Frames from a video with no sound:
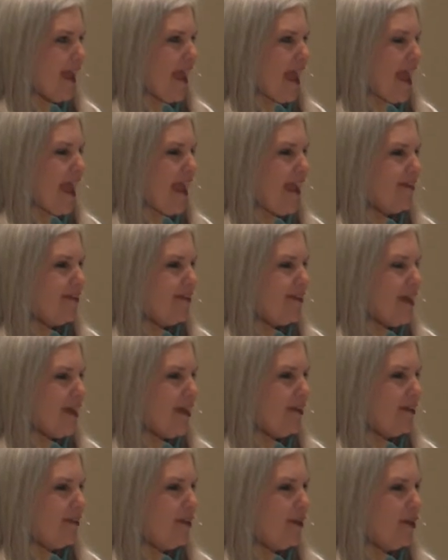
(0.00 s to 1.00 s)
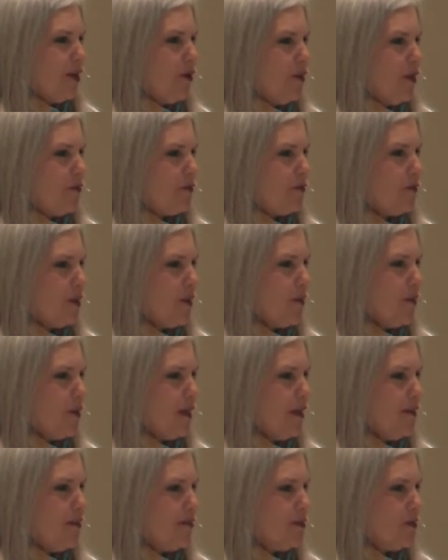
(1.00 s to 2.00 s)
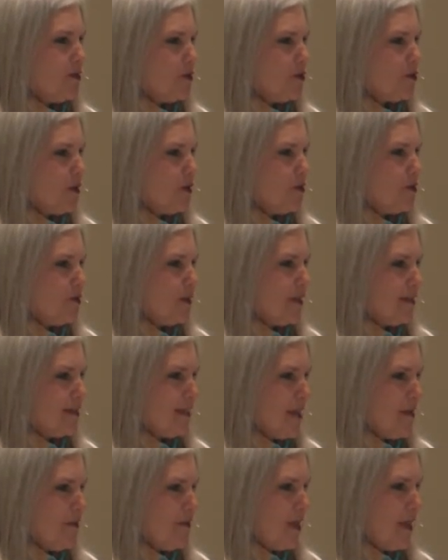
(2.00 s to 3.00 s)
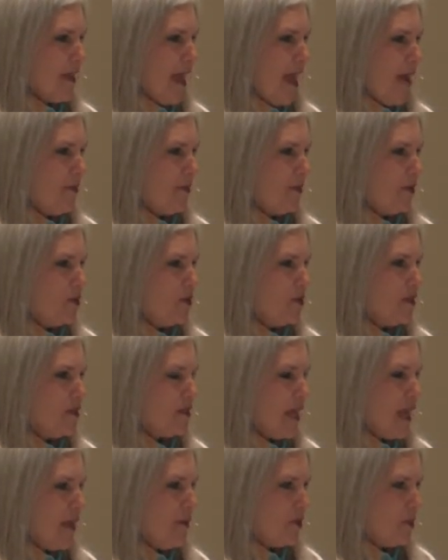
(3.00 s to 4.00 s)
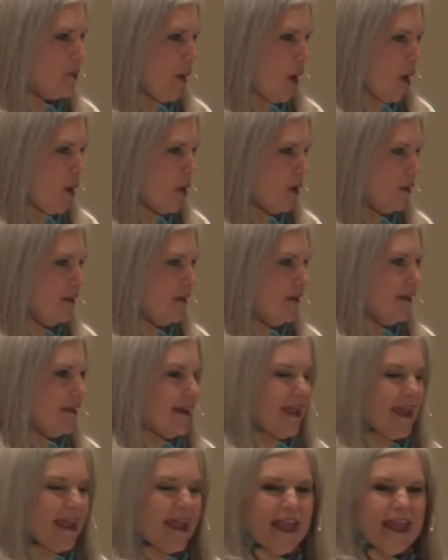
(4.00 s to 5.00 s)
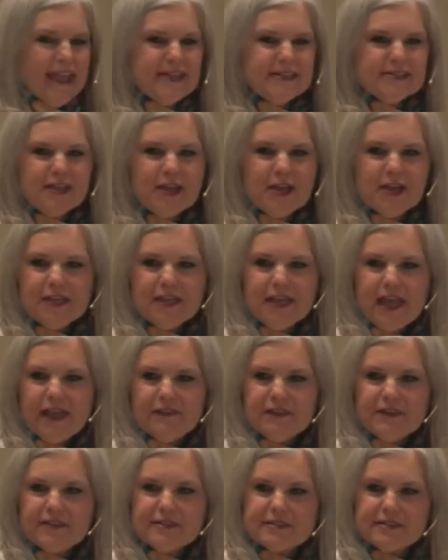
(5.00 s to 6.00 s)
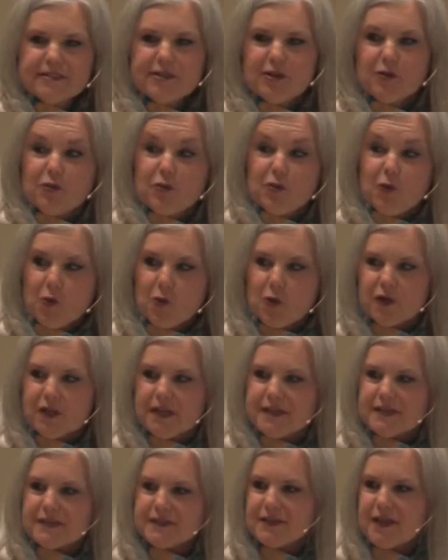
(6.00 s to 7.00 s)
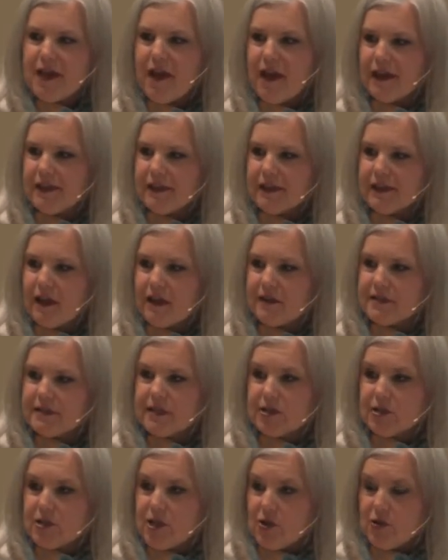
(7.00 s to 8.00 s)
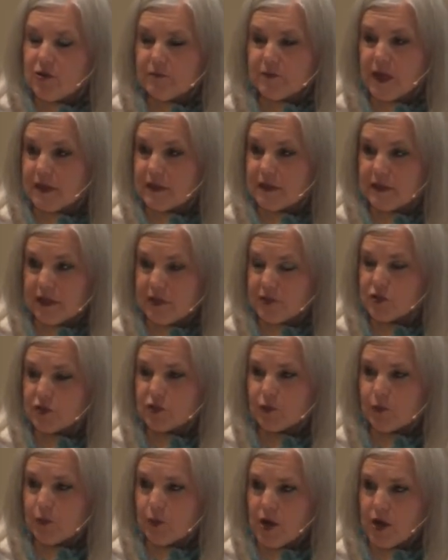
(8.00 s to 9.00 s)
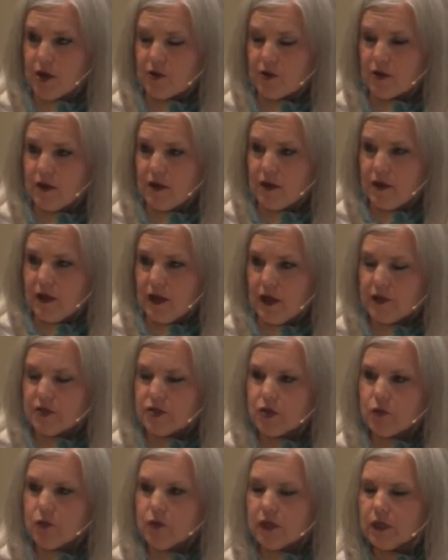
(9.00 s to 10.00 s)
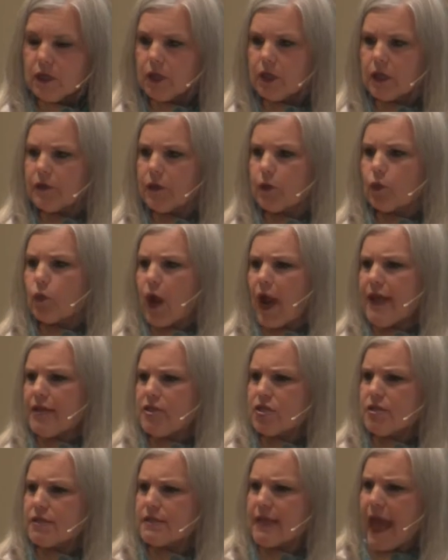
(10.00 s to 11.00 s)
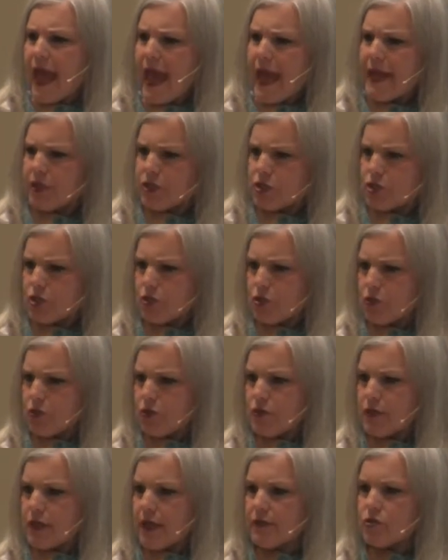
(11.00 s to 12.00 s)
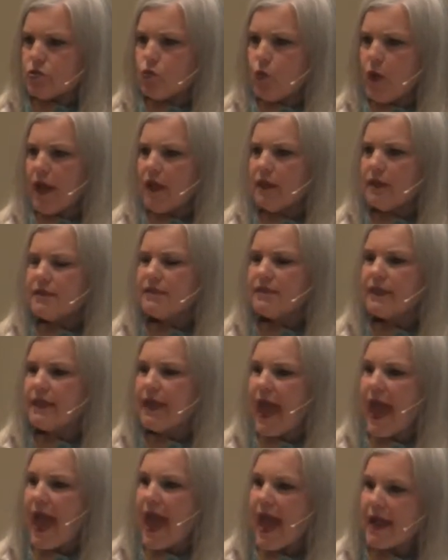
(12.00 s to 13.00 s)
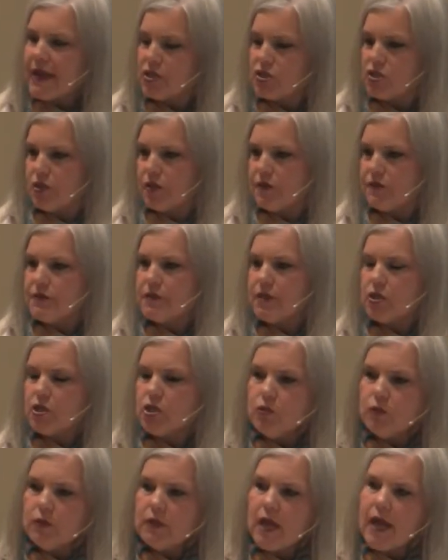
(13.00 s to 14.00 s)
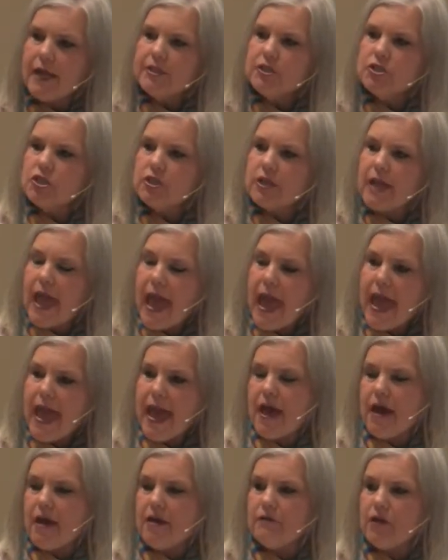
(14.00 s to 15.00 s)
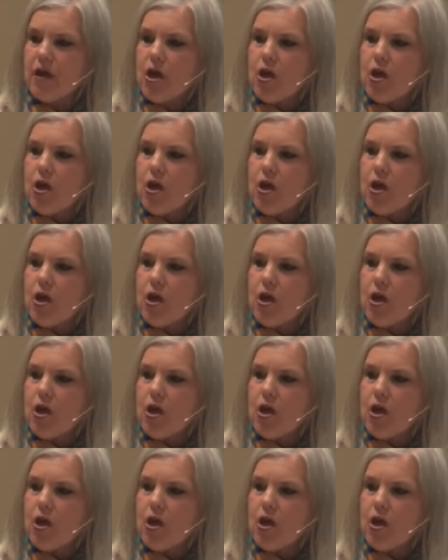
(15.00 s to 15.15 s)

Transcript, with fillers: And, you know, there was someone else in the scripture that same thing happened to, and his name is Paul. And he had this, you know, thorn in his side, and God said, no, I'm not going to answer your prayer. And so we're going to look at the righteous attitudes as well as the actions that you and I should have